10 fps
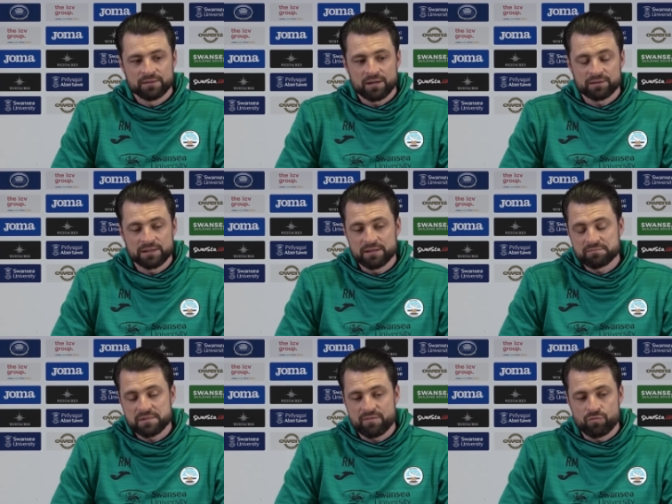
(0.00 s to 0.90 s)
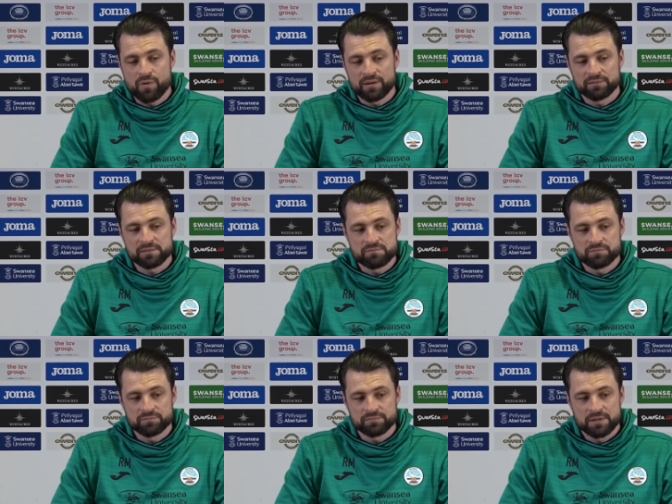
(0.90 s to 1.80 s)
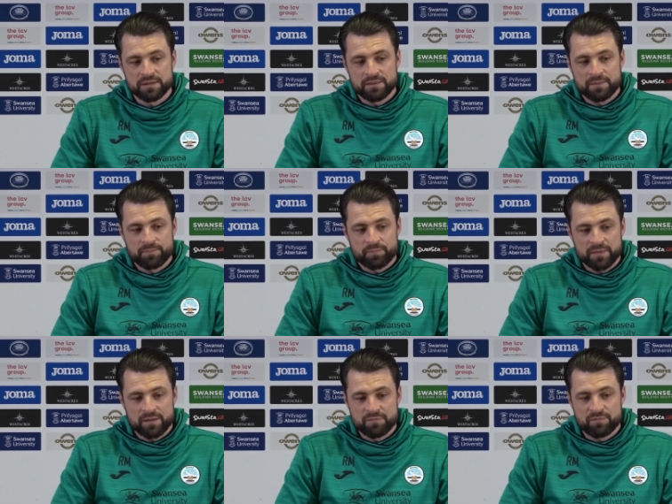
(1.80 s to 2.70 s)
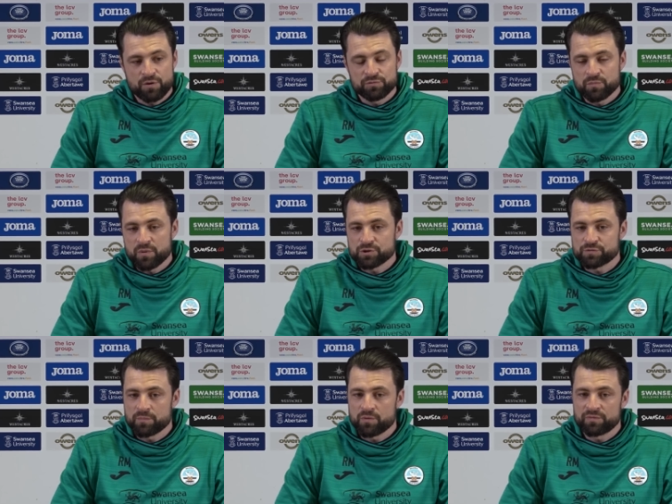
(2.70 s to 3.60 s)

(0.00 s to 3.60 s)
I think everyone in, involved in Welsh football,